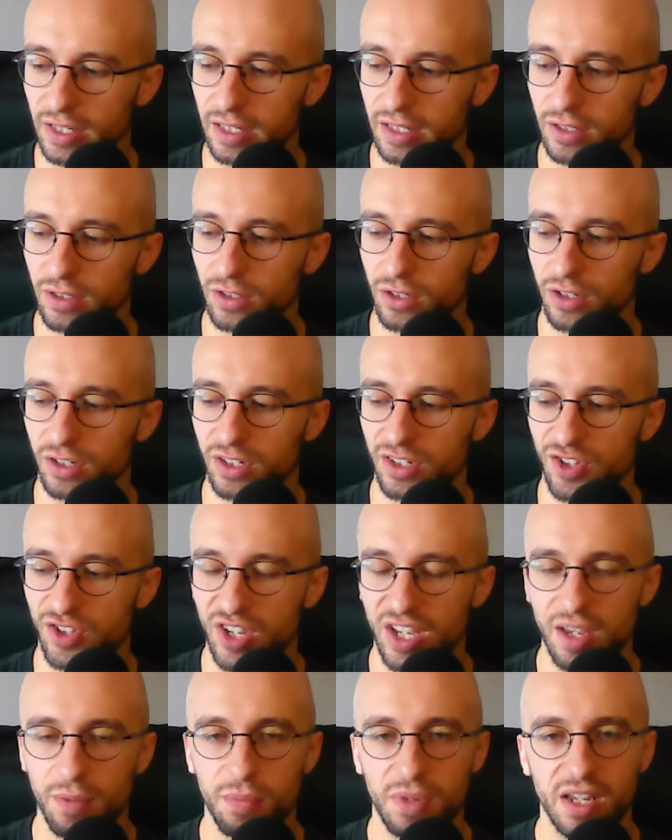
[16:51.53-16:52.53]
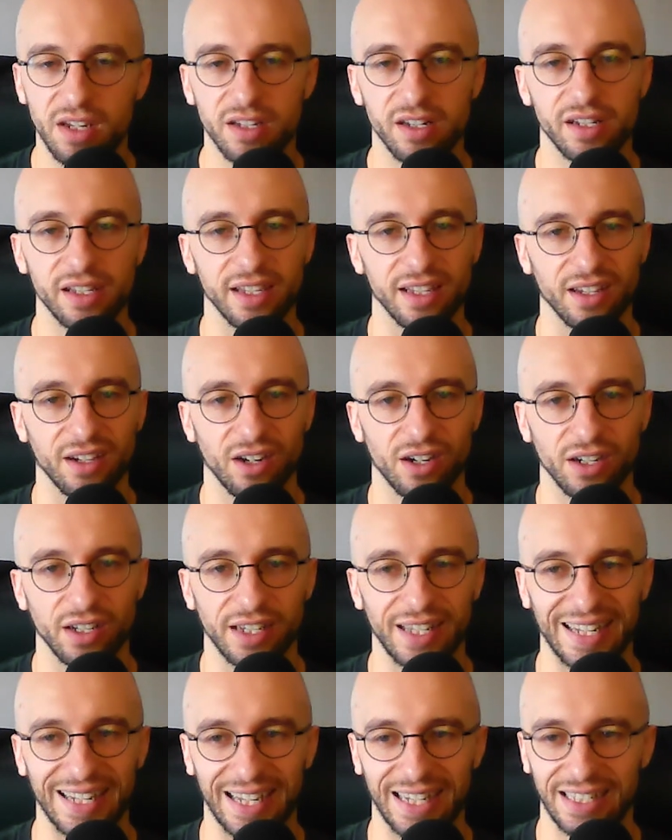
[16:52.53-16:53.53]
you could see immediately he kind of
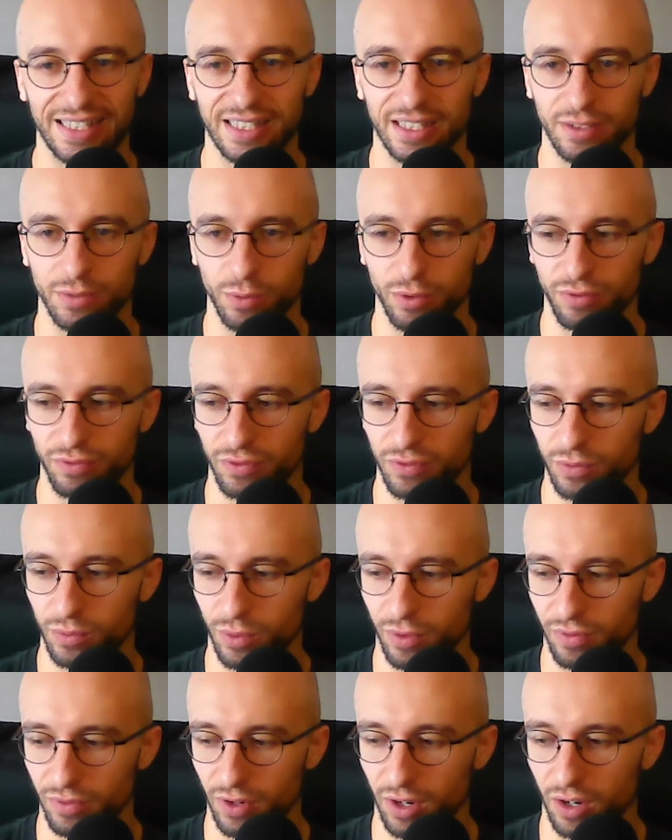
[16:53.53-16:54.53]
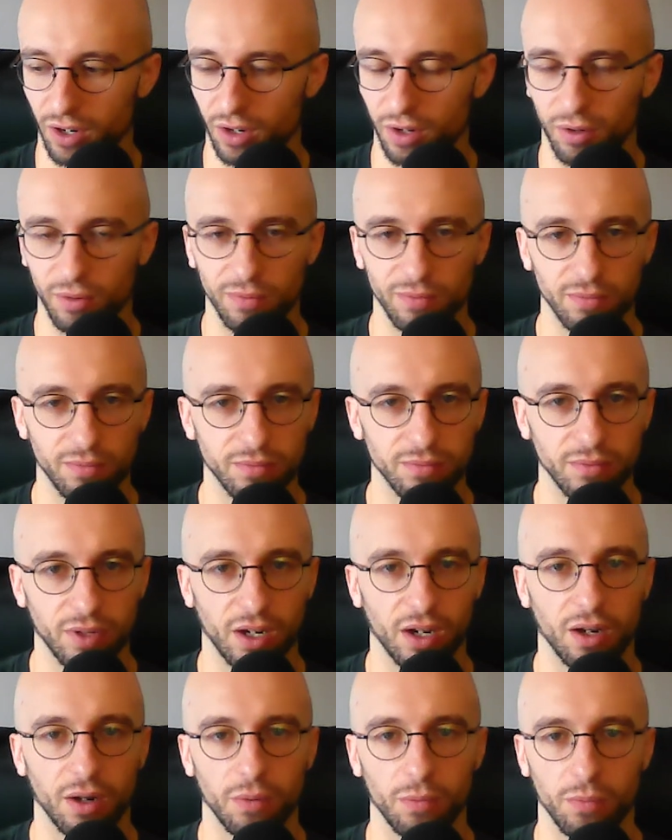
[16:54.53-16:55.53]
connected with with our
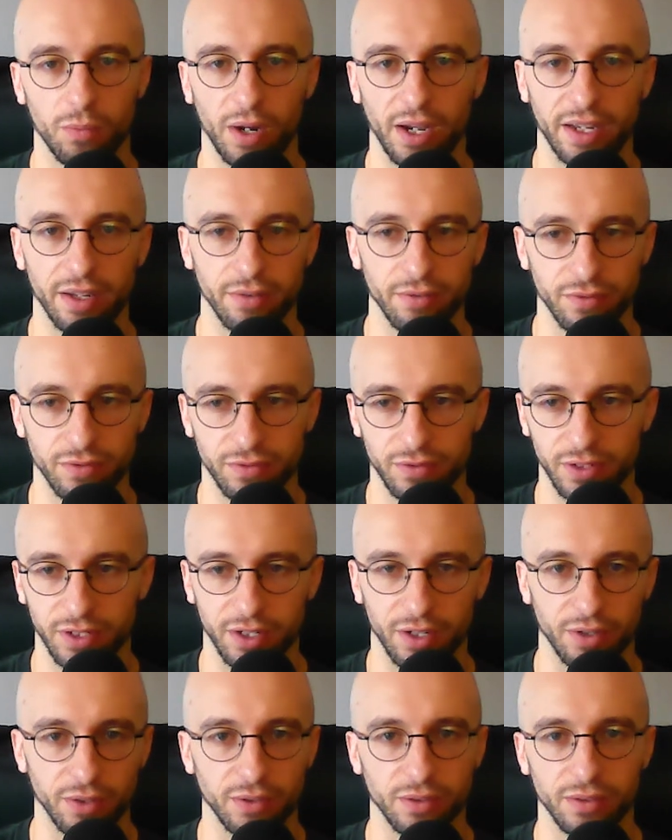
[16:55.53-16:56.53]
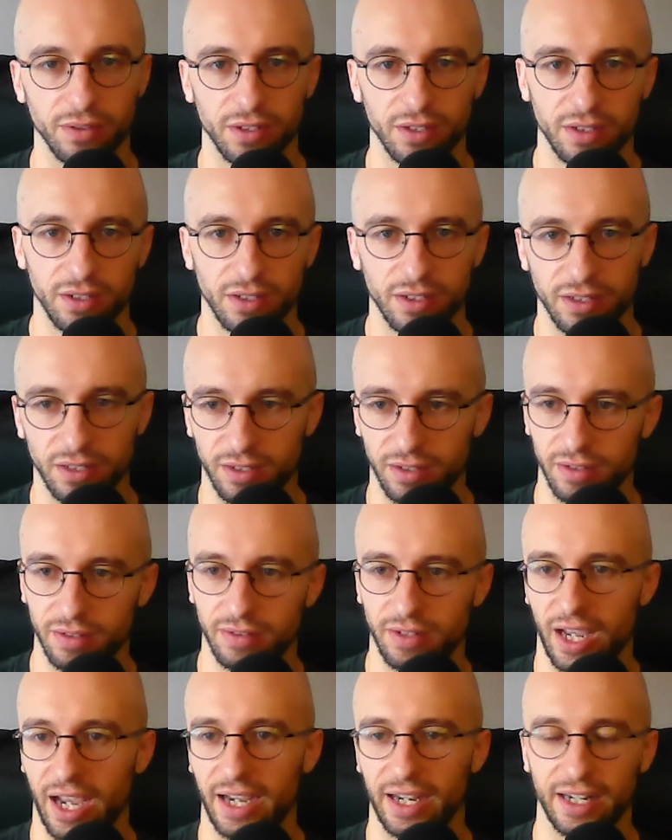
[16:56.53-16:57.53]
our way of you know uh,
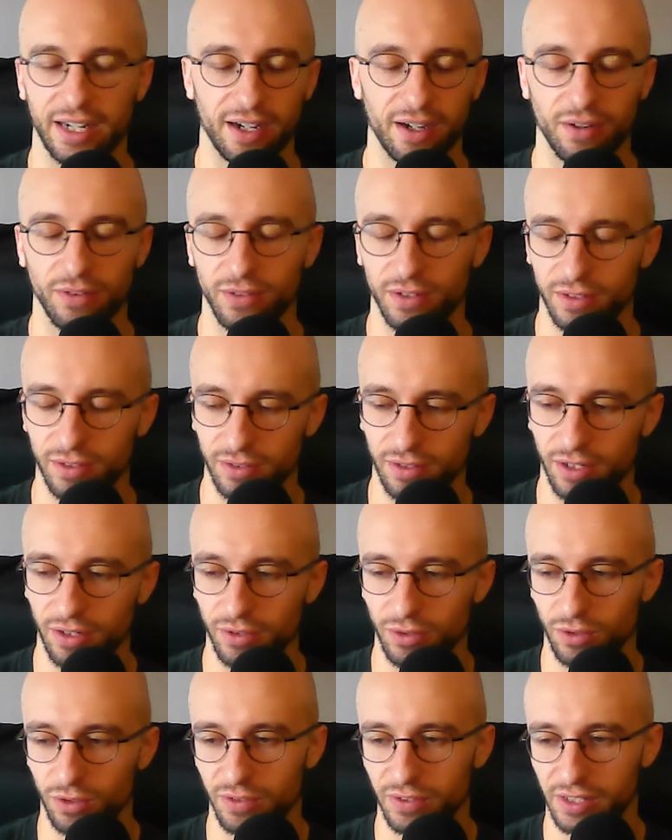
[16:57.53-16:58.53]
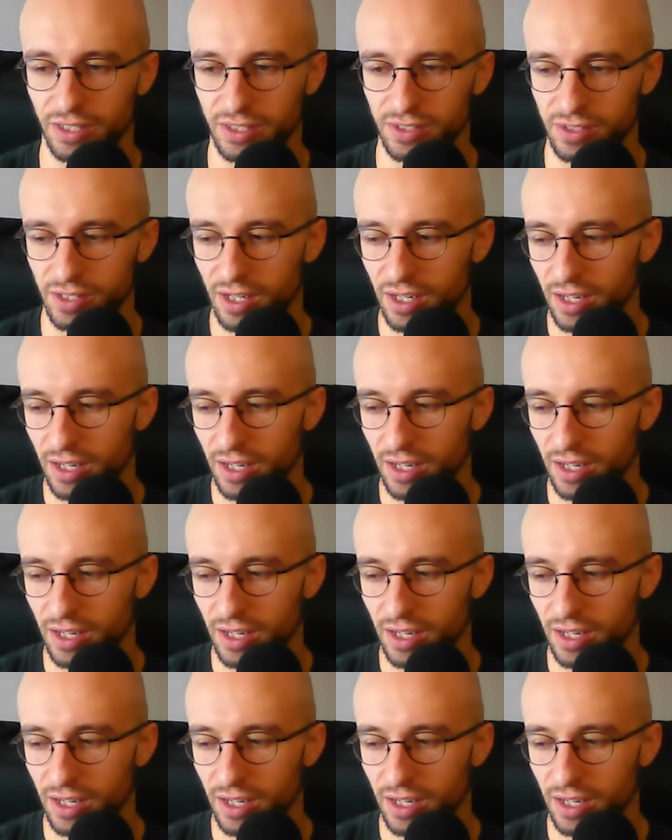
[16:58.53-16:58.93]
hanging out and, and all of this